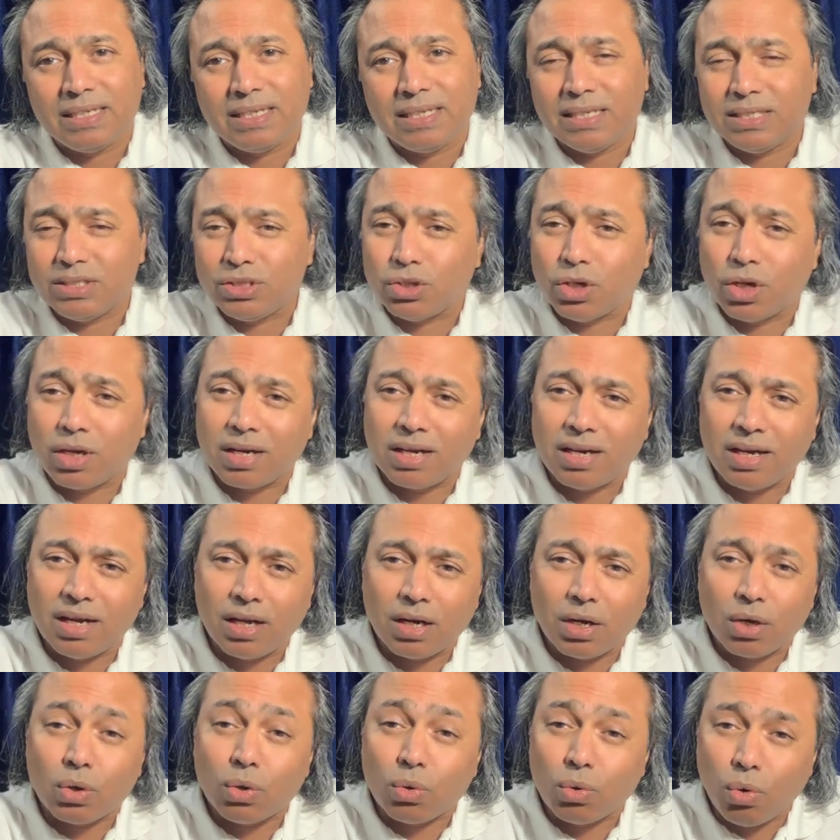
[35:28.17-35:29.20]
his or
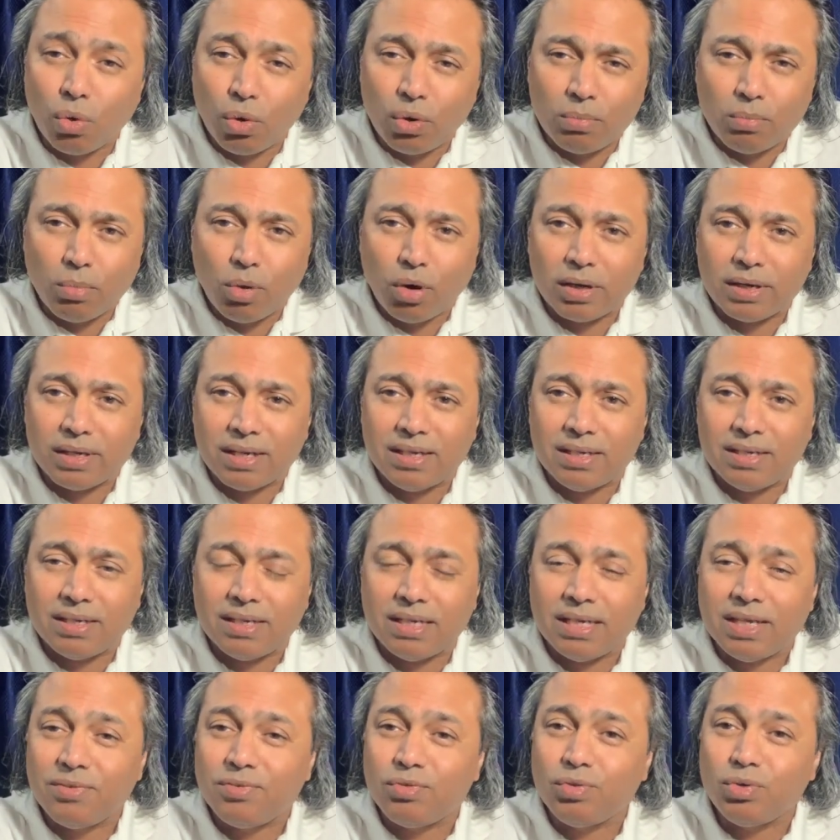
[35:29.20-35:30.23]
her role model
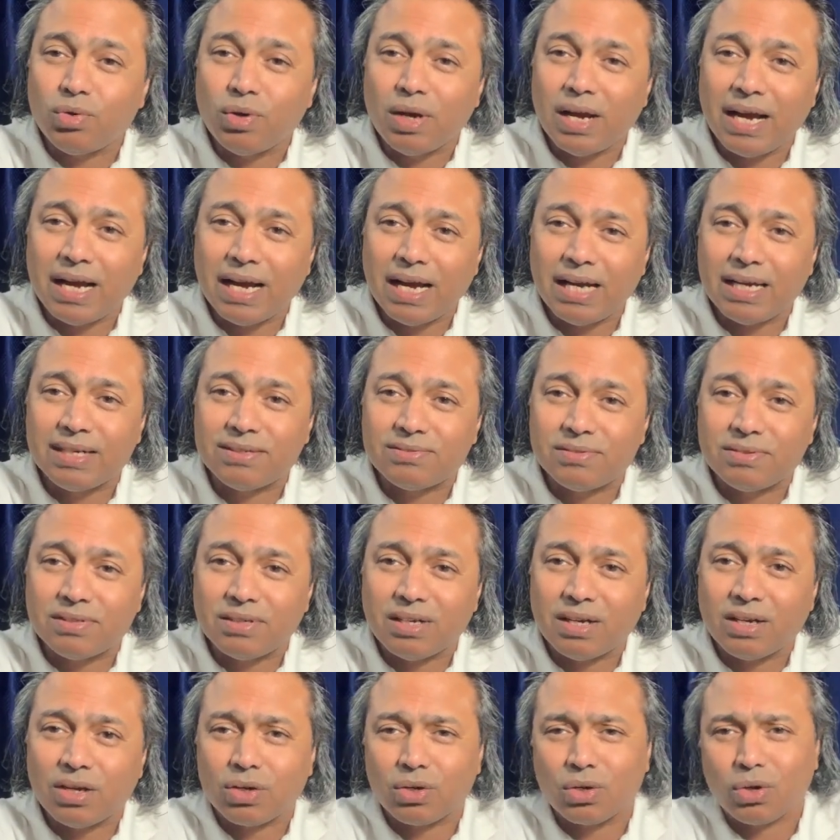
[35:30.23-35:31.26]
if you have
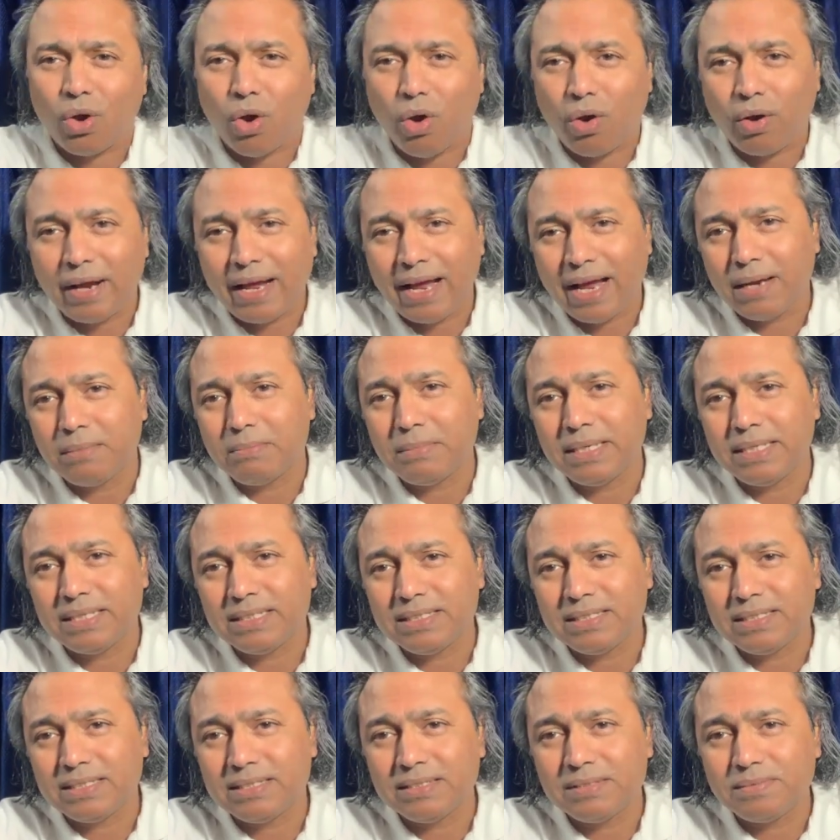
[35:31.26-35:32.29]
wrong
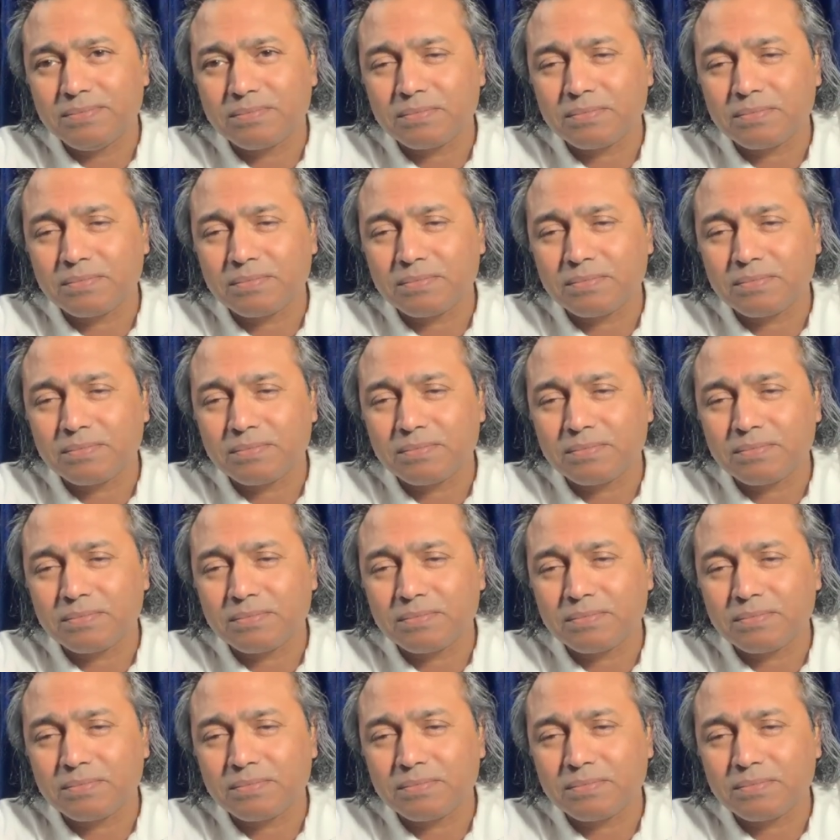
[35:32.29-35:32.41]
habits?